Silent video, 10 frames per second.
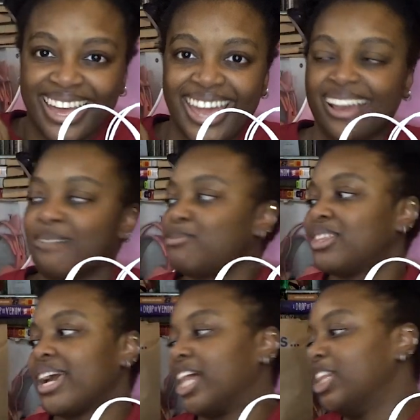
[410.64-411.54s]
It comes with
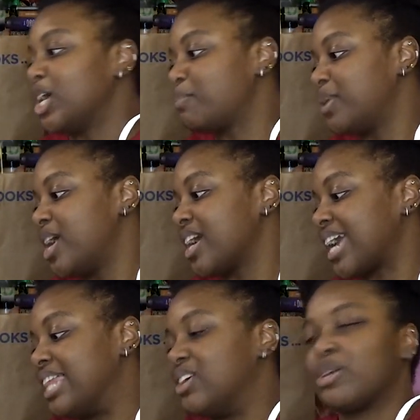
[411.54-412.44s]
like a lookbook
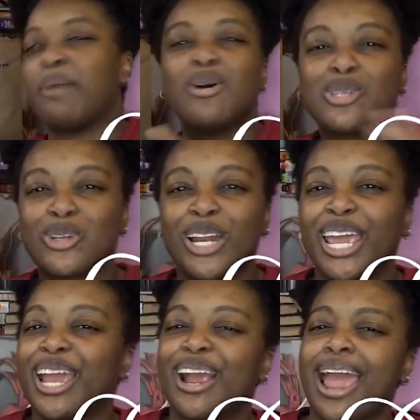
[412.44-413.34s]
and there's a poster in
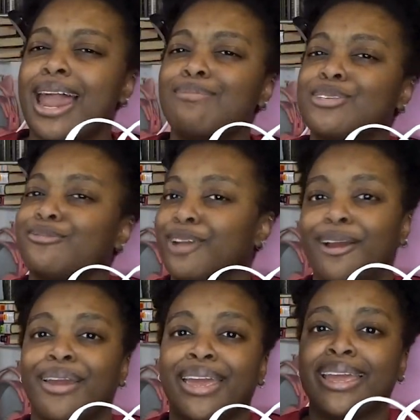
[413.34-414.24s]
here, and I'm just
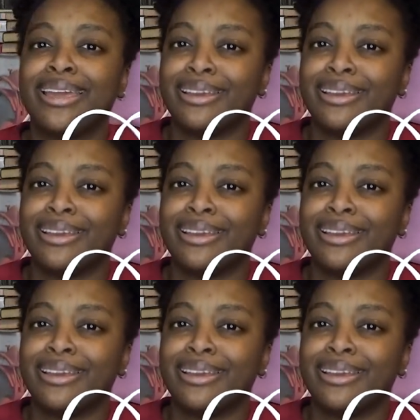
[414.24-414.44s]
very,